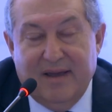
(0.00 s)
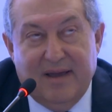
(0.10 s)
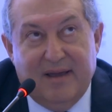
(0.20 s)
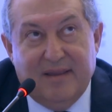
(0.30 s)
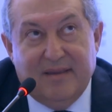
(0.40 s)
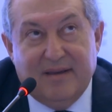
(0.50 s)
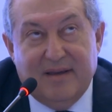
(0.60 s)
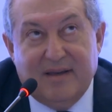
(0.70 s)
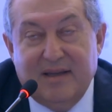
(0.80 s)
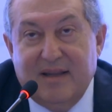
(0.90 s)
and
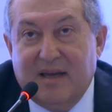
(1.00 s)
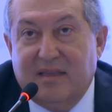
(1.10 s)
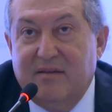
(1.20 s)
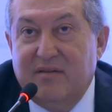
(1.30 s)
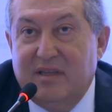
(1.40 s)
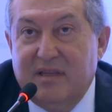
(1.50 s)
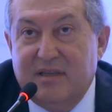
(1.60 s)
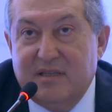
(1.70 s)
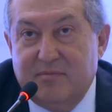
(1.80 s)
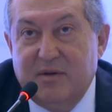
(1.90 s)
connectivity,
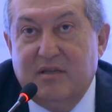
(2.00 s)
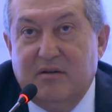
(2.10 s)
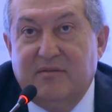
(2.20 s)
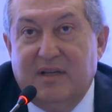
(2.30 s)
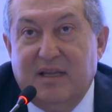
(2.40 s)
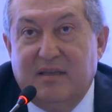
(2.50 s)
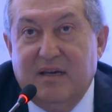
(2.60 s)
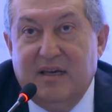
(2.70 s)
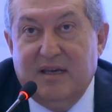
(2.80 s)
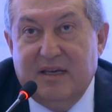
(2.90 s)
the speed of that
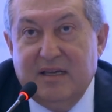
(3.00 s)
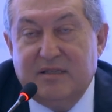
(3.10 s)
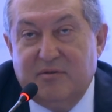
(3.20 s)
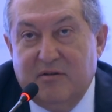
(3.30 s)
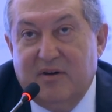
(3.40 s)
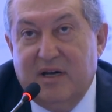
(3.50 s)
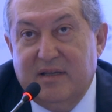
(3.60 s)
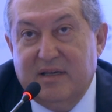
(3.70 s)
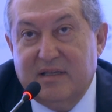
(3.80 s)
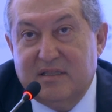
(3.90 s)
is
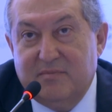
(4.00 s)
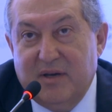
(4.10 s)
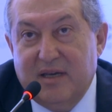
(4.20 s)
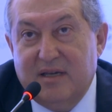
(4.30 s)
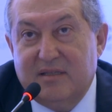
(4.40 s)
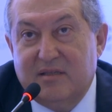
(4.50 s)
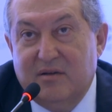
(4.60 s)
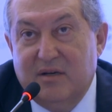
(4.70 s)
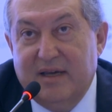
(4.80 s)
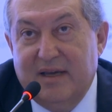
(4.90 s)
providing a space
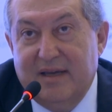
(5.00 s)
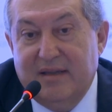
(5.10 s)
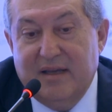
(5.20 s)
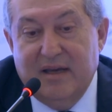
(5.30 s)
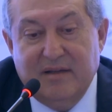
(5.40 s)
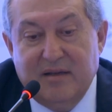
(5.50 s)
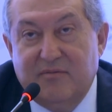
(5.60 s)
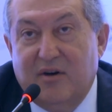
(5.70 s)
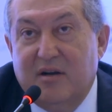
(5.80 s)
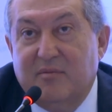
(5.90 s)
and an
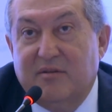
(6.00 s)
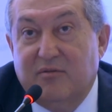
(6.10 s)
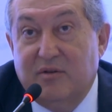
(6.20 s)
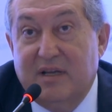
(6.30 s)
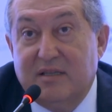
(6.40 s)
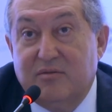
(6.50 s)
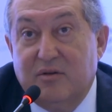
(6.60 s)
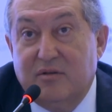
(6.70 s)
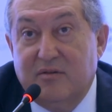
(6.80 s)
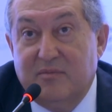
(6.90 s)
environment for that
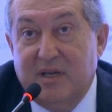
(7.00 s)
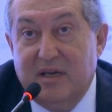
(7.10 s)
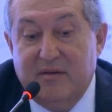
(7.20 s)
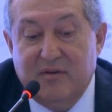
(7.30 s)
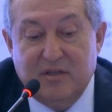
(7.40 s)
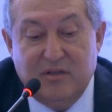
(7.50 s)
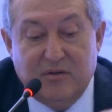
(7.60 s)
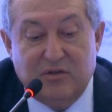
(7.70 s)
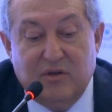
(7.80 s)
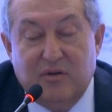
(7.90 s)
sort of behaviors.
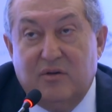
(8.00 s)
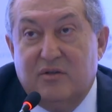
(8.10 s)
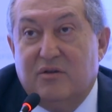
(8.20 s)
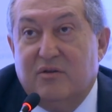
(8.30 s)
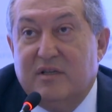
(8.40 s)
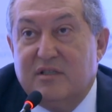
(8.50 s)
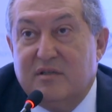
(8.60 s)
So the